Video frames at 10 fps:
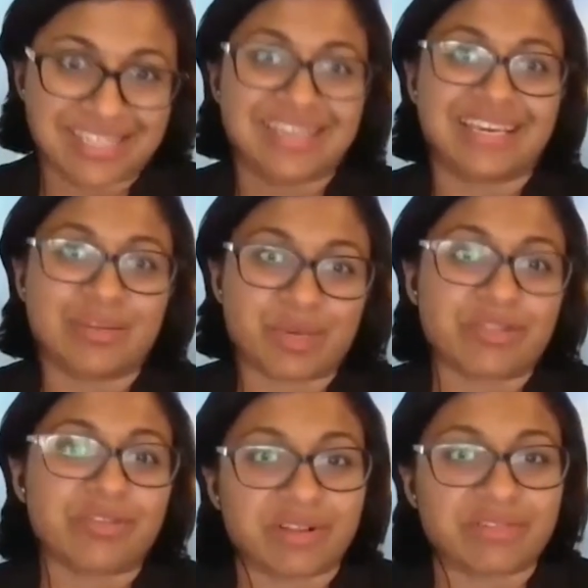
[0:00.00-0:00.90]
can be on
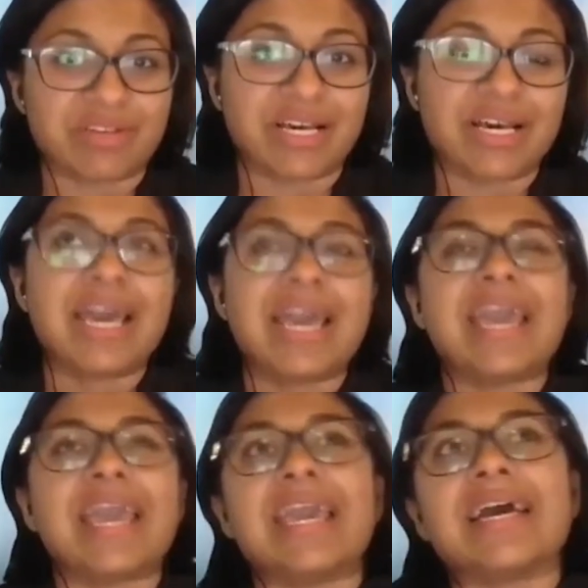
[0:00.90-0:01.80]
the vulva.
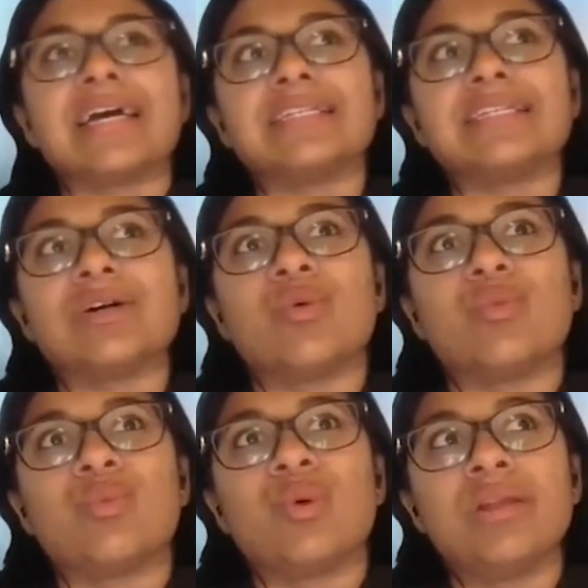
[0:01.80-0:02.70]
And
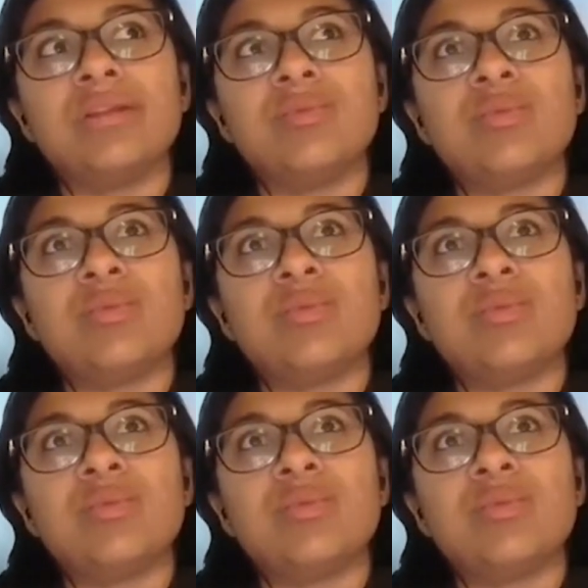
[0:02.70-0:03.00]
one of